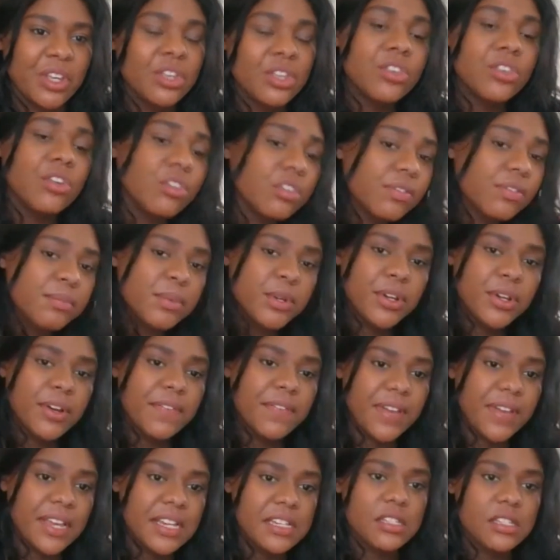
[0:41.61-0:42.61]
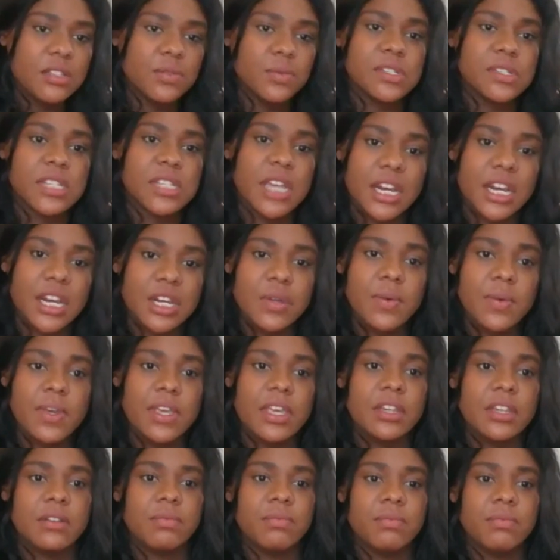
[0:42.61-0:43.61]
Those familiar faces would sign you
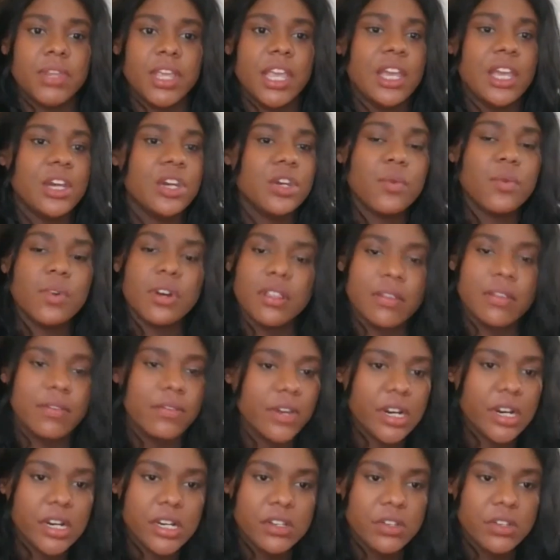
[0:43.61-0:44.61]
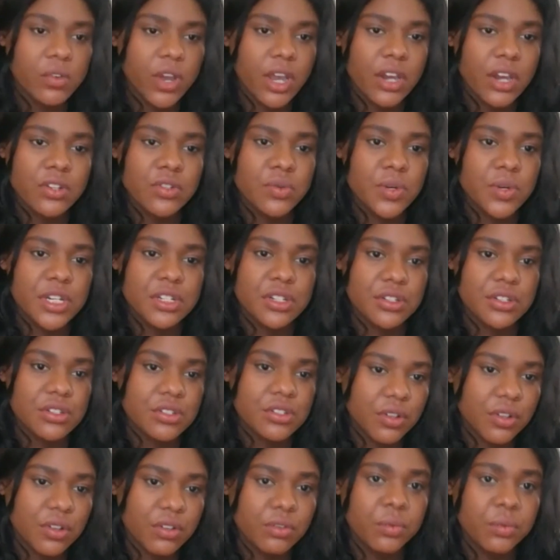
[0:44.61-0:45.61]
in, hand you one of the various graduation
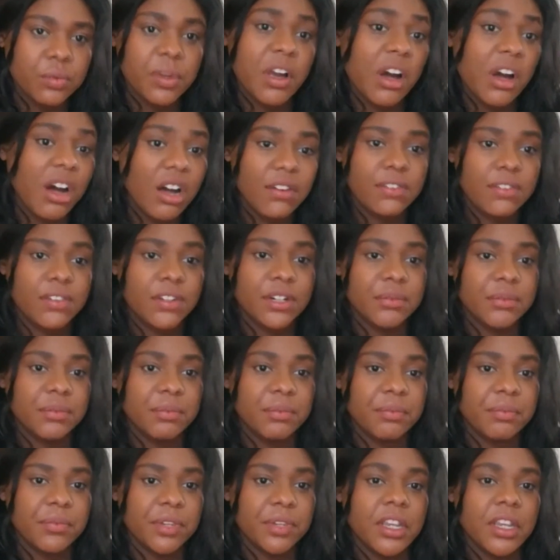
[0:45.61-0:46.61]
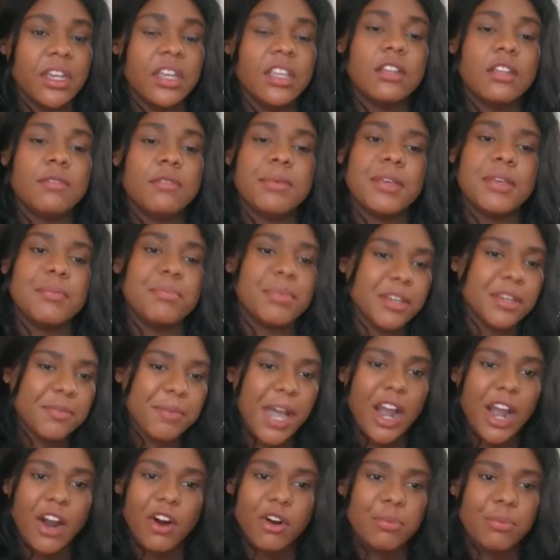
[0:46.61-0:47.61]
stalls we offer. There'd be a big
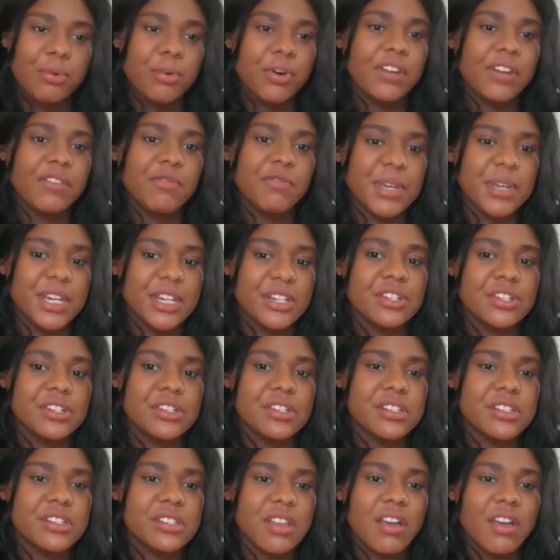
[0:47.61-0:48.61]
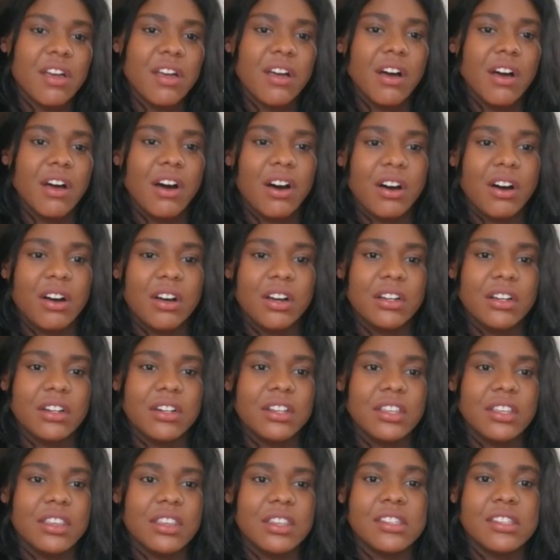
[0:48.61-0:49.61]
PowerPoint of pictures
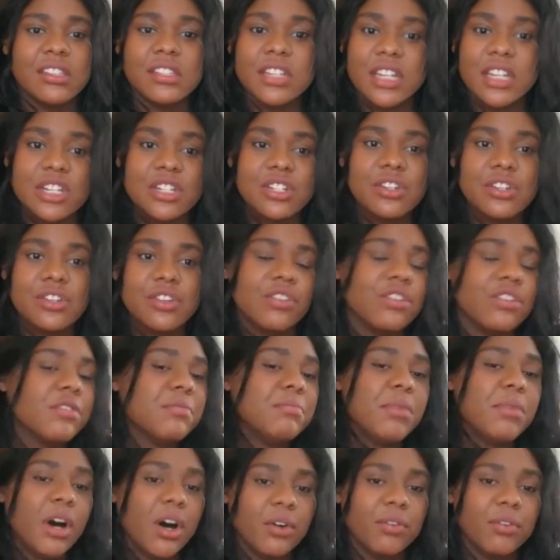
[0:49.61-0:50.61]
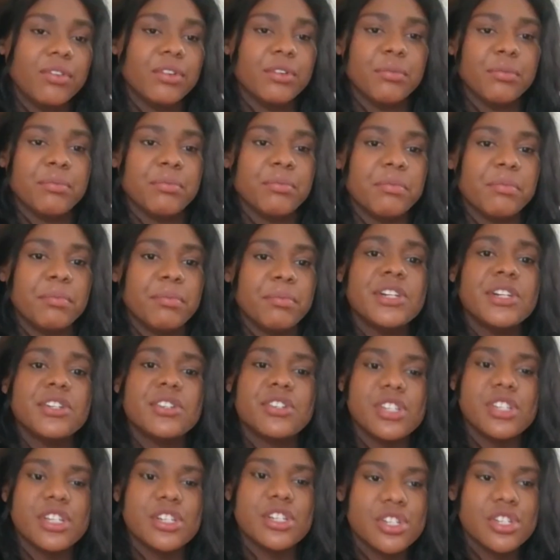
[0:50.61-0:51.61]
on the stage in Newcomb Ballroom,
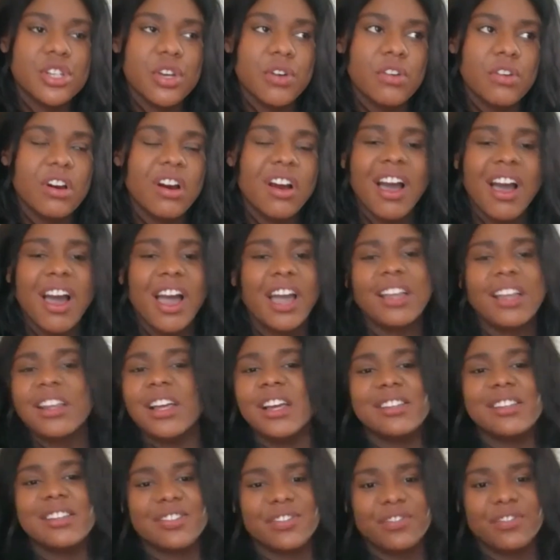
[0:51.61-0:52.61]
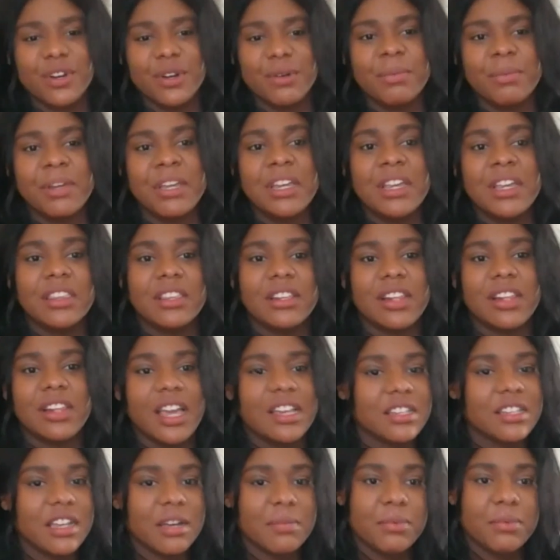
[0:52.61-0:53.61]
pictures that showed our highlights from the
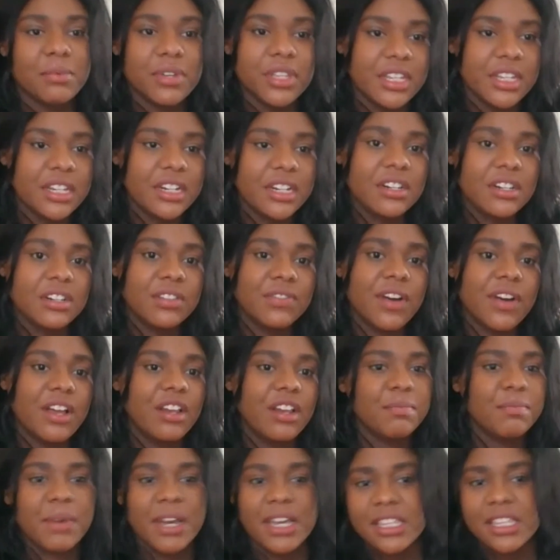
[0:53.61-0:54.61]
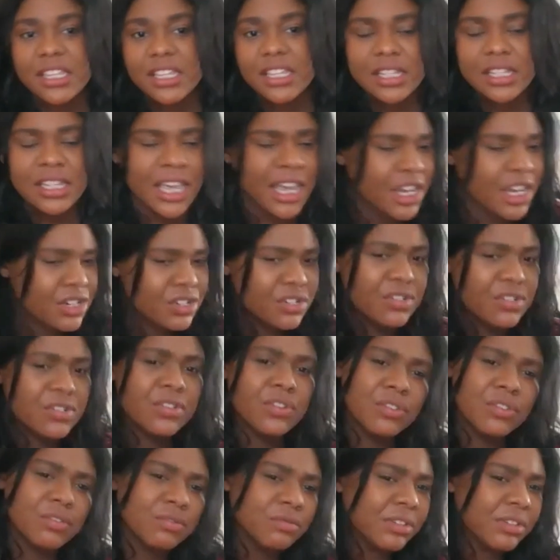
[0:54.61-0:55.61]
last couple of years, followed by the
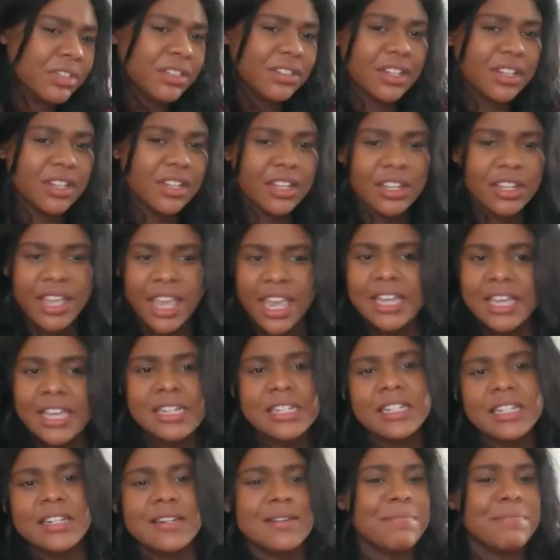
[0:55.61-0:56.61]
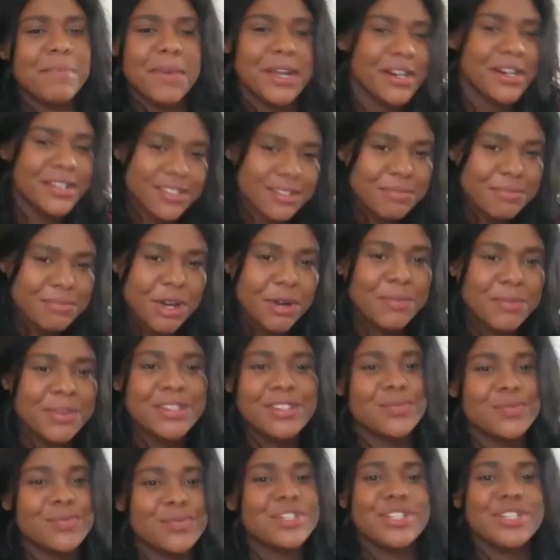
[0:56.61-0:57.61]
occasional candid and embarrassing
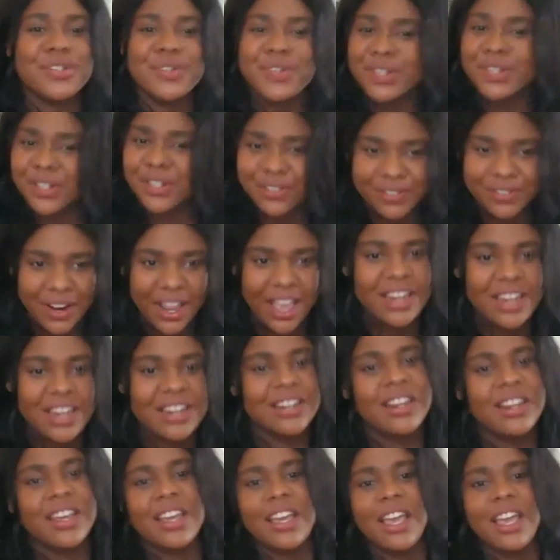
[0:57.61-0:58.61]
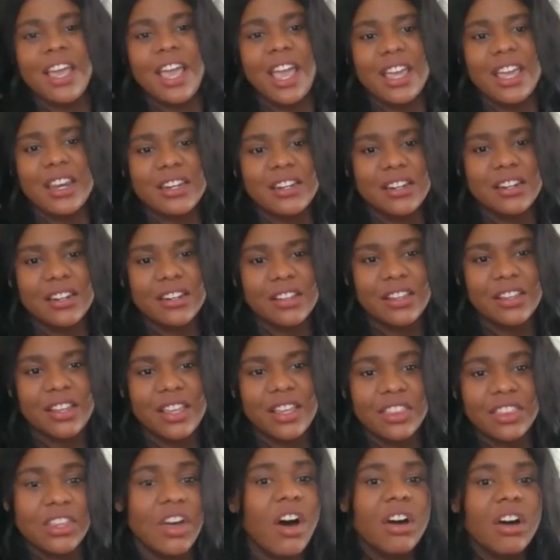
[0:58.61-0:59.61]
moments which you and your friend and
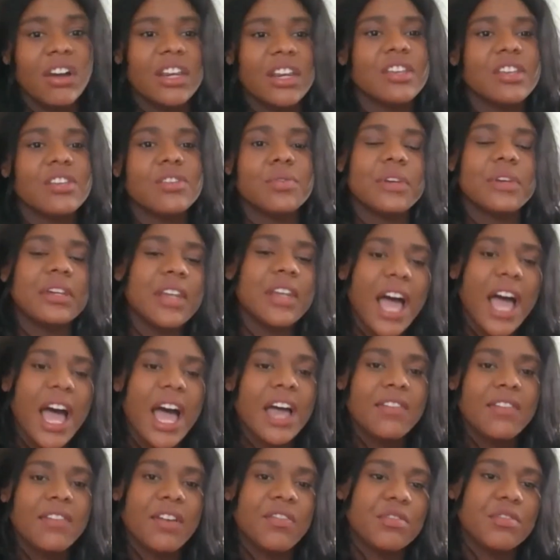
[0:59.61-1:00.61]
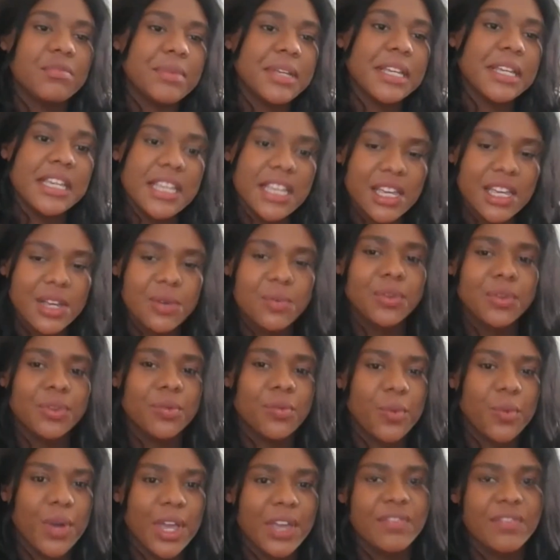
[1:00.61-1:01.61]
the audience would laugh after being hit with
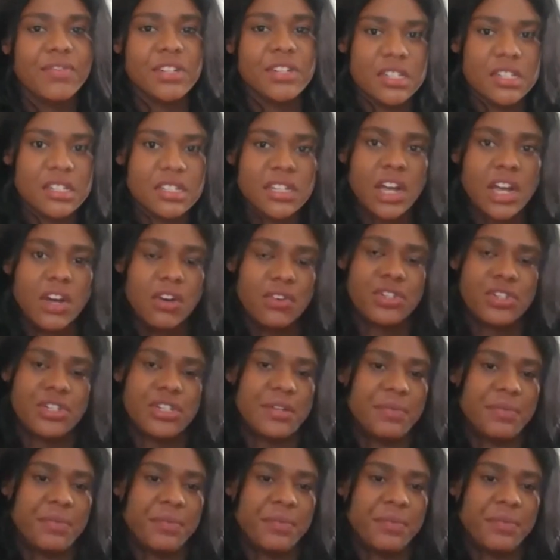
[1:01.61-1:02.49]
a wave of nostalgia.